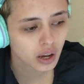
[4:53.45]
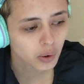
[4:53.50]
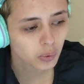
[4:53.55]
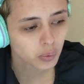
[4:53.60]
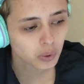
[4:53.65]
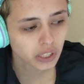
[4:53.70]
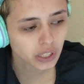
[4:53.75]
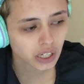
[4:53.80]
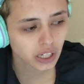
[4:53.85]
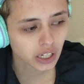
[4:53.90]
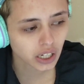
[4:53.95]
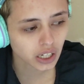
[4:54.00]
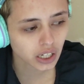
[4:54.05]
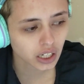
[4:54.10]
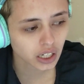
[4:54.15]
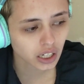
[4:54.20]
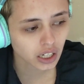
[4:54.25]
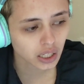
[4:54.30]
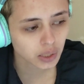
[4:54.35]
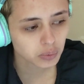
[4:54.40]
when
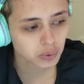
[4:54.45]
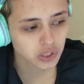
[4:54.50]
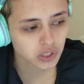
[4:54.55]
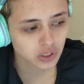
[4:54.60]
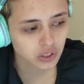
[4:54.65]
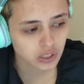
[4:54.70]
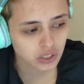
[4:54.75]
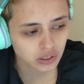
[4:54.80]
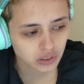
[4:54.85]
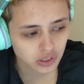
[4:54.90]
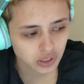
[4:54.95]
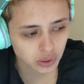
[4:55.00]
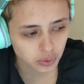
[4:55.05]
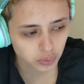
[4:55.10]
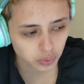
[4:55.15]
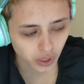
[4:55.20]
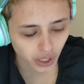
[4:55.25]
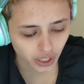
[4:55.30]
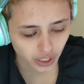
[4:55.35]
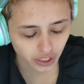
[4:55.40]
I had been doing YouTube
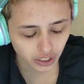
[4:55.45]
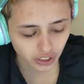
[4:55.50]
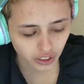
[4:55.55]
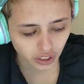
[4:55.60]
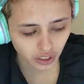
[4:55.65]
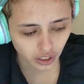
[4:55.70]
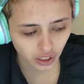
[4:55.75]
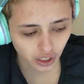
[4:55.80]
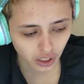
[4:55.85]
prior,